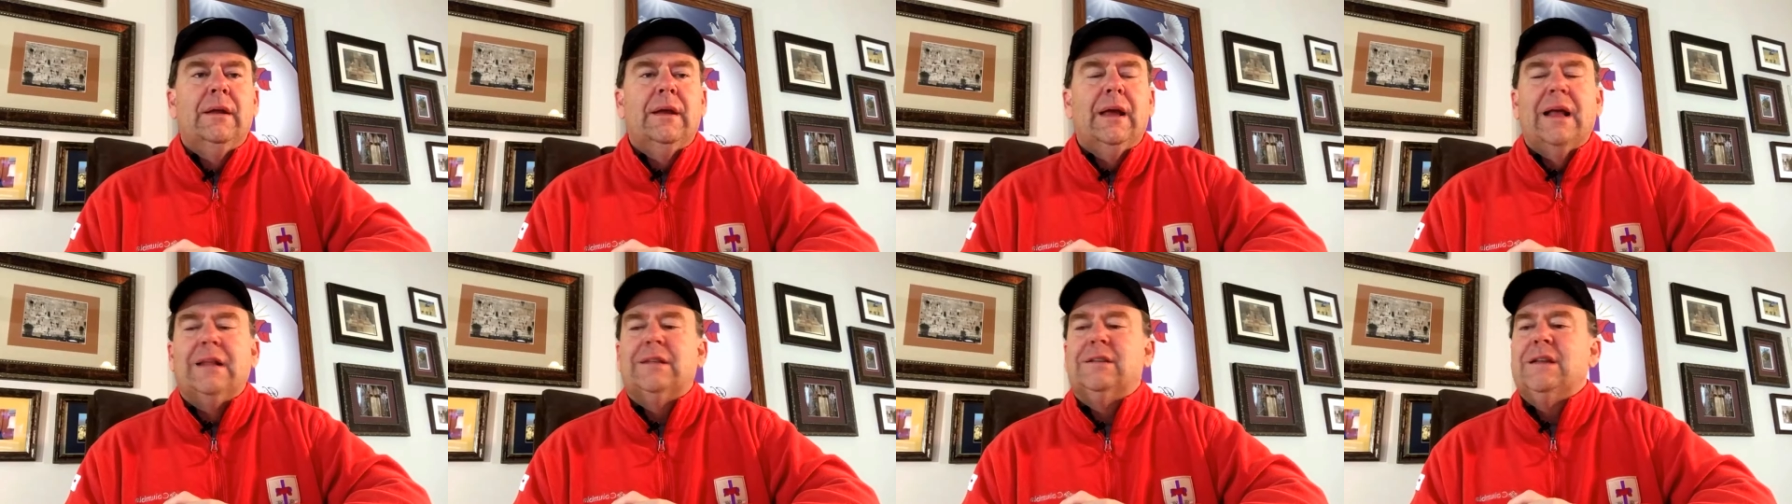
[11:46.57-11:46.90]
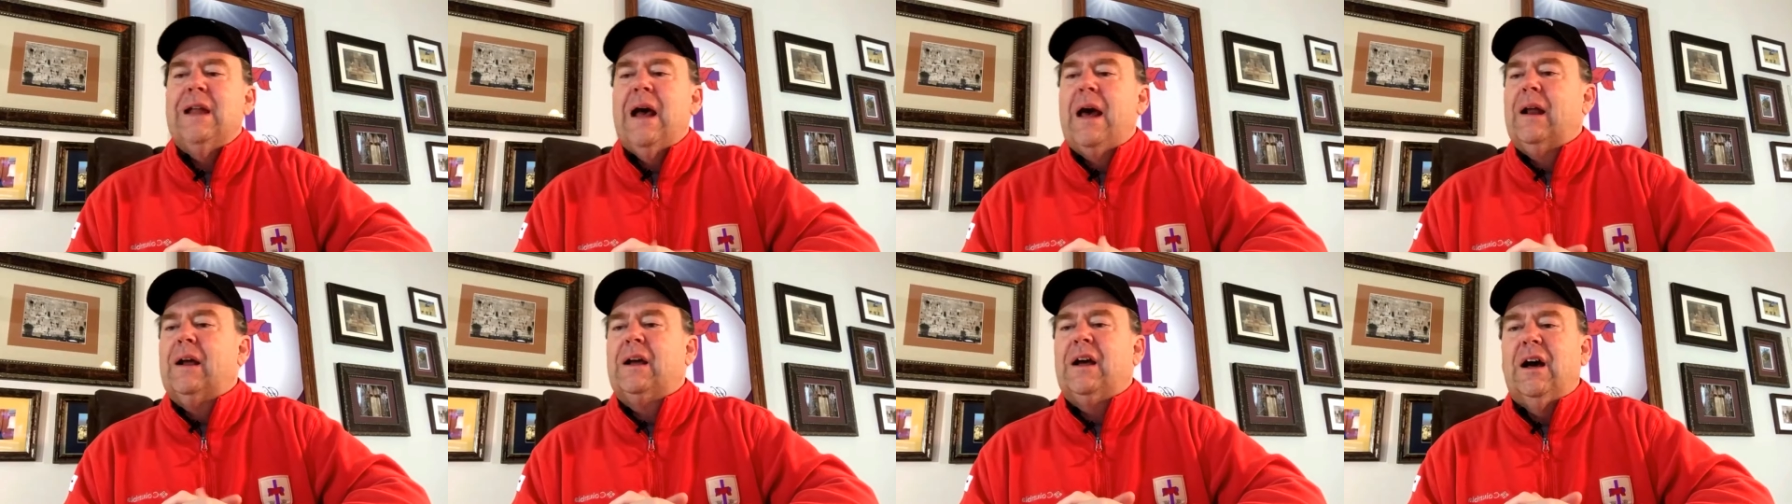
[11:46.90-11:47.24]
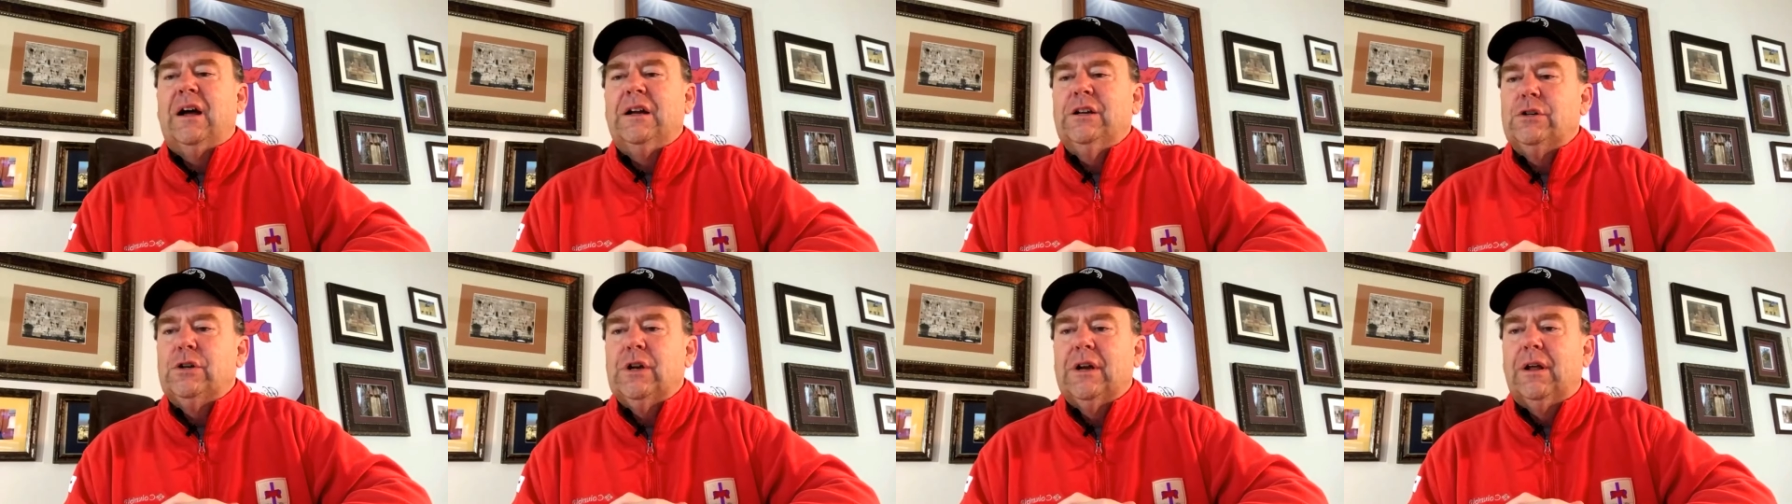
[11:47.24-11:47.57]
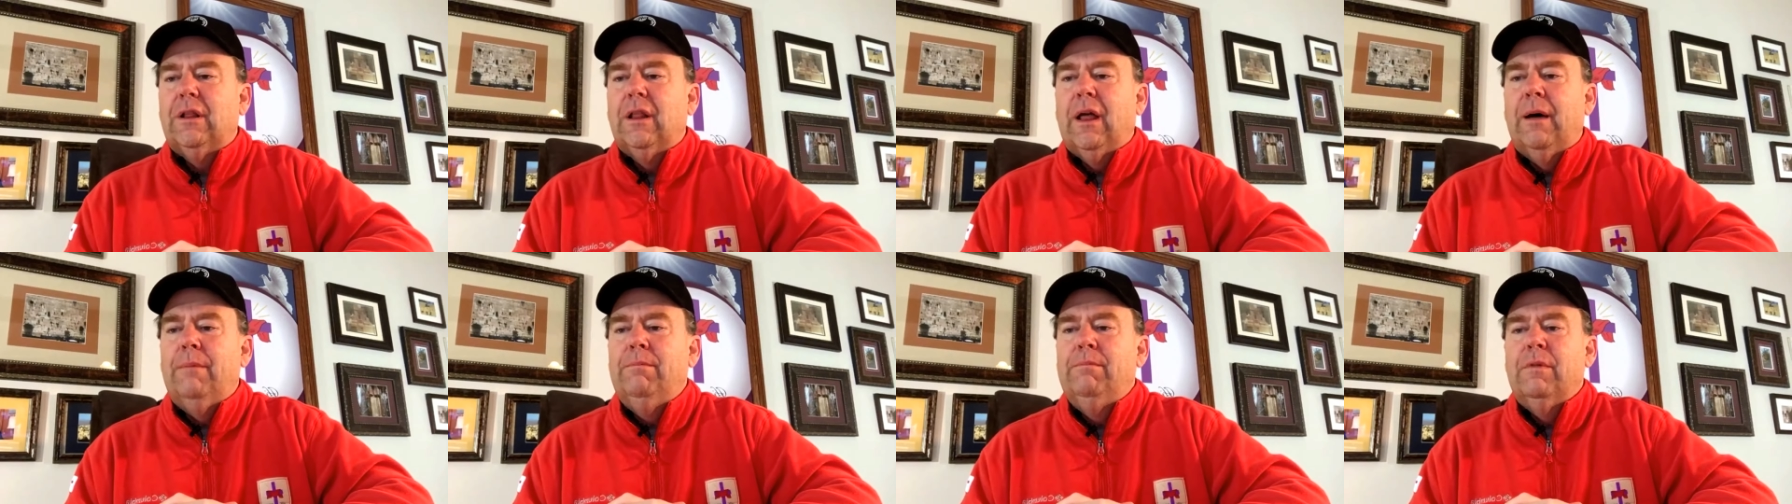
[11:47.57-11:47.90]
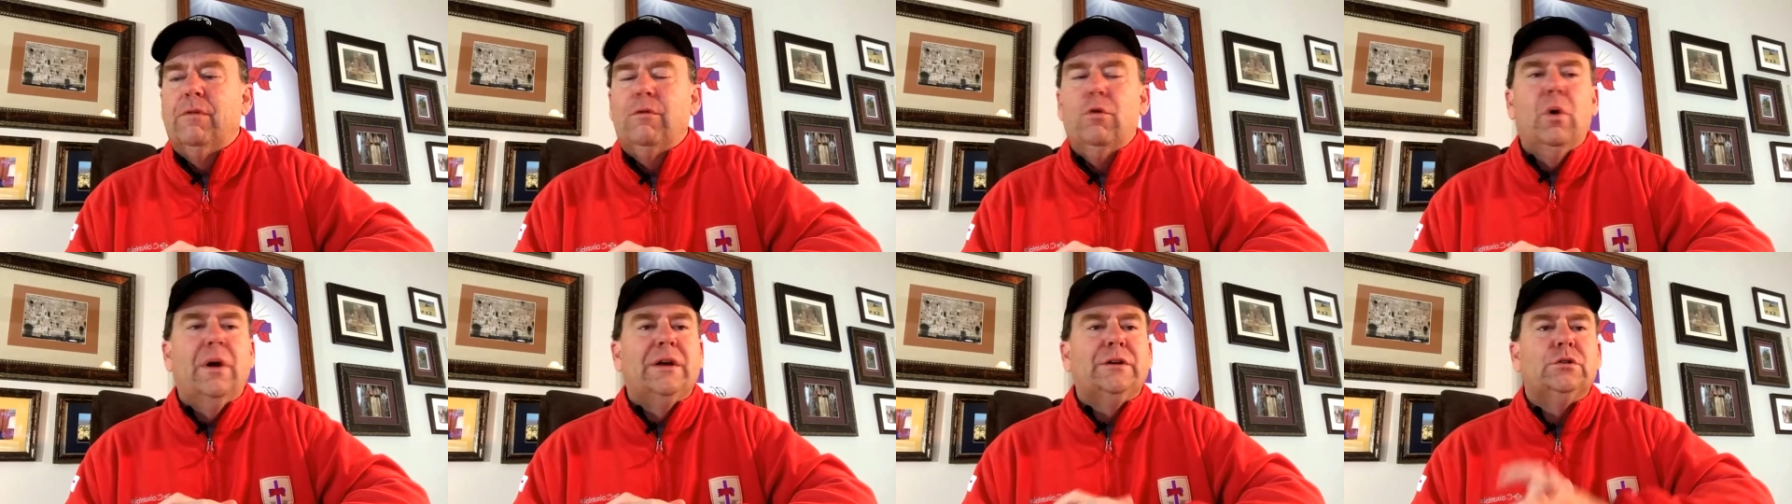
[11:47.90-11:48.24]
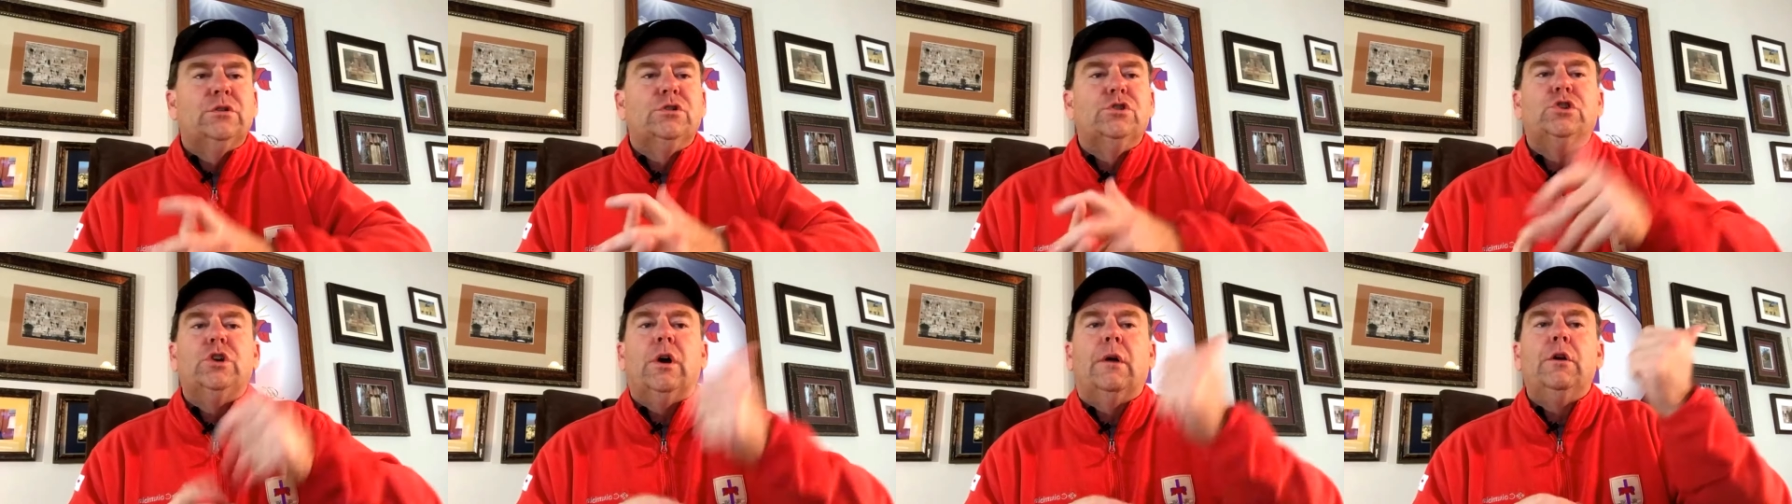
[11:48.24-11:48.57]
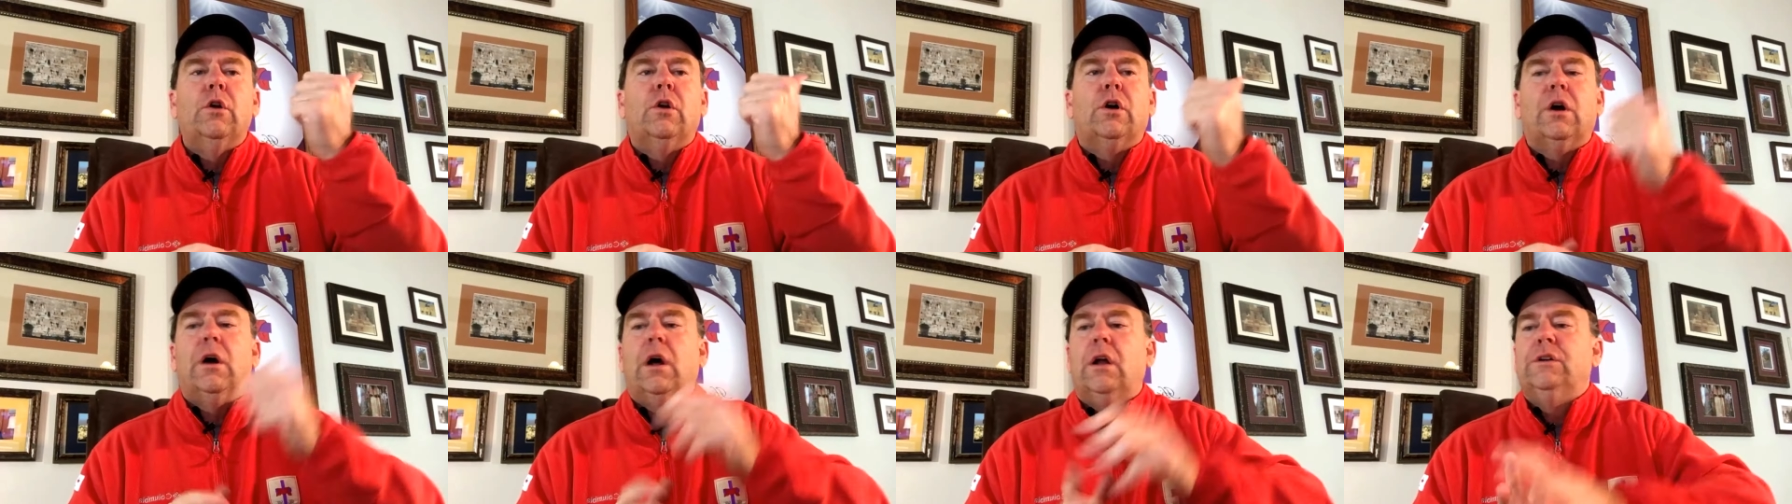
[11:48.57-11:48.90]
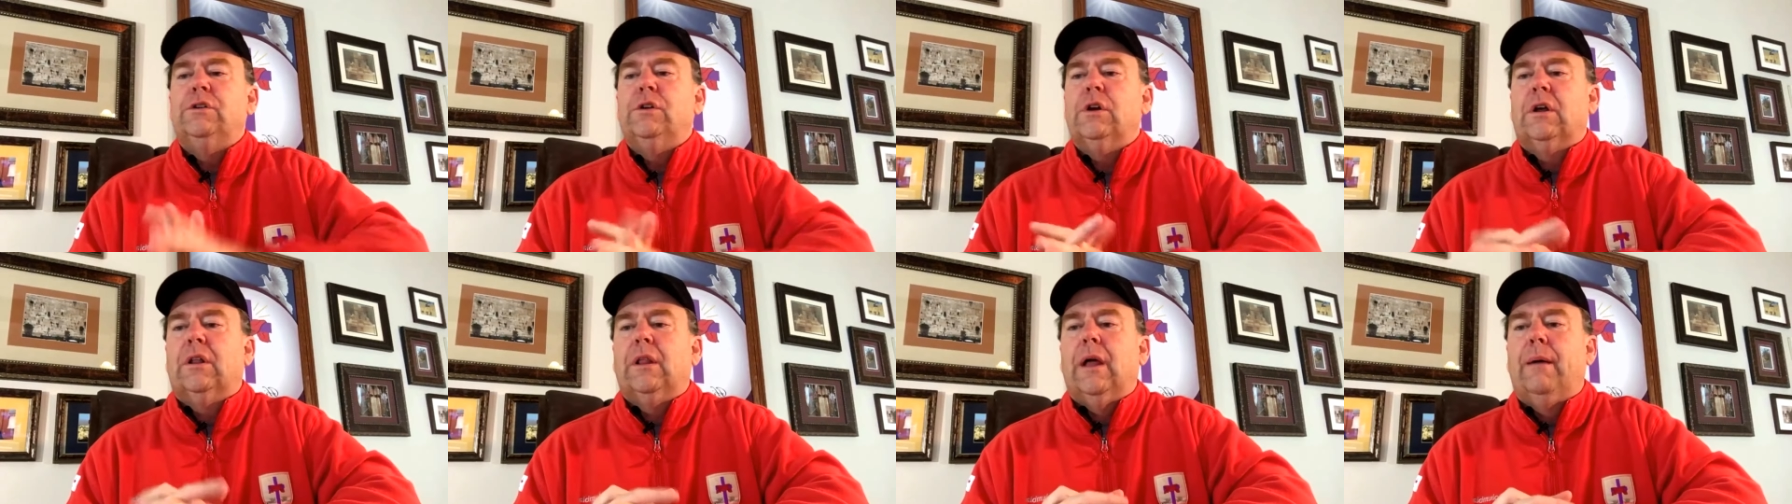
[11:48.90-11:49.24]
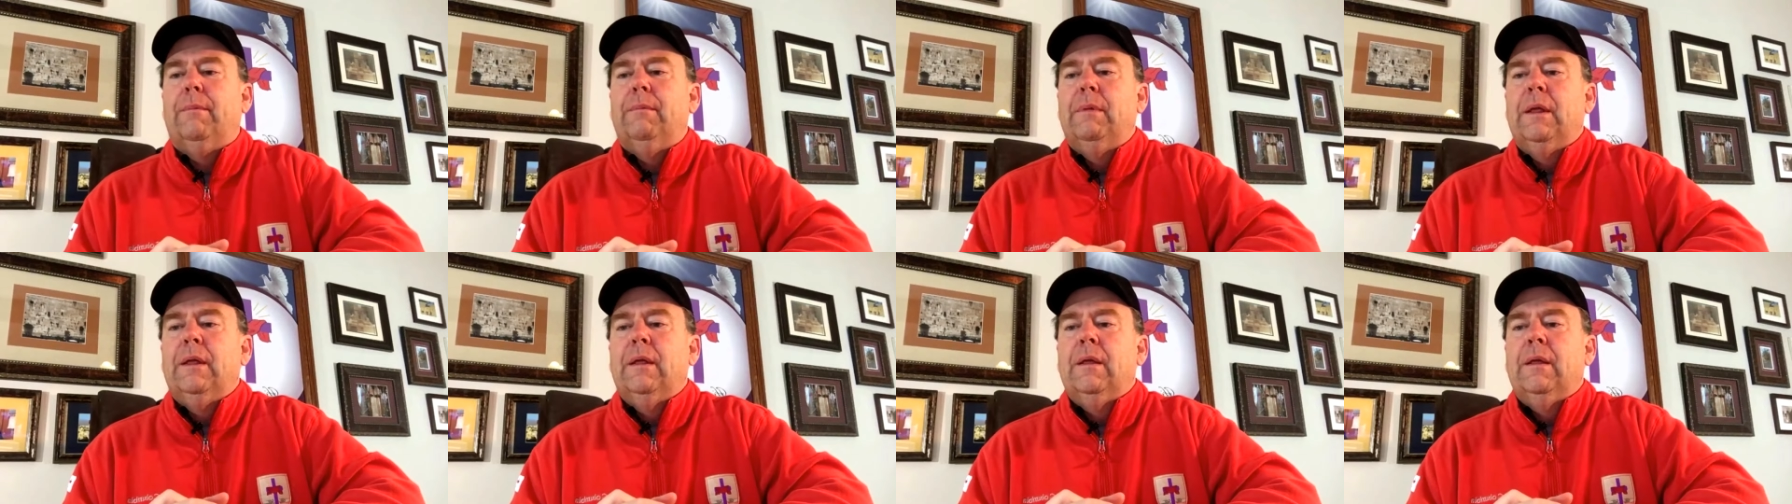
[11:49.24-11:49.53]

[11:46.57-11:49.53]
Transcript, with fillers: It's not a country club. You might as well join a country club.